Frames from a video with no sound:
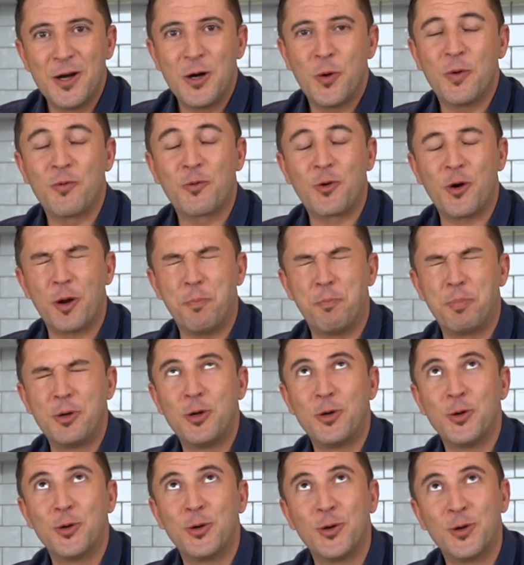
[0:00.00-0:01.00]
We've got a
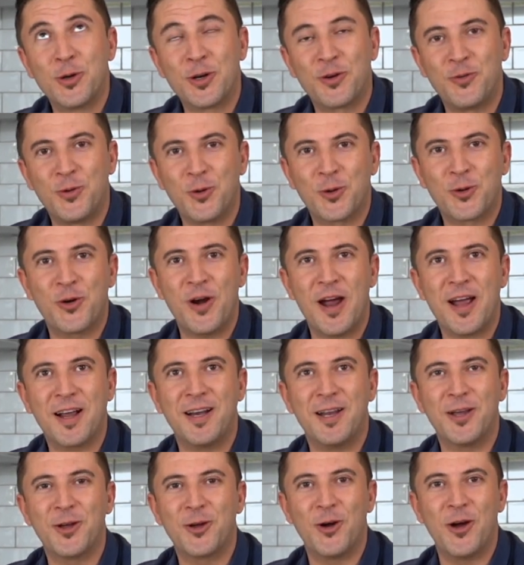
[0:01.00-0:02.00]
beautiful
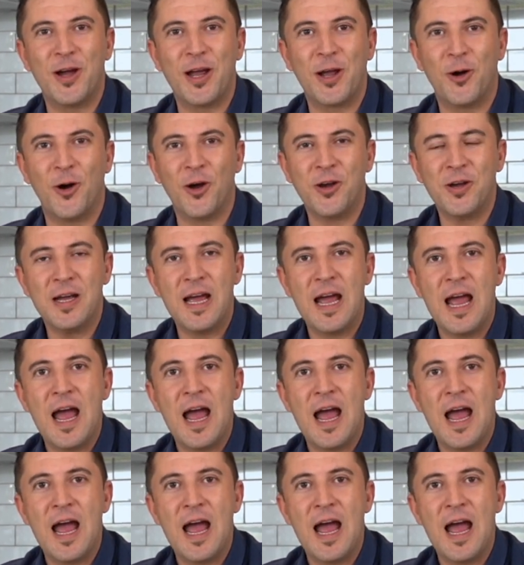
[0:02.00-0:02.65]
crackling going on.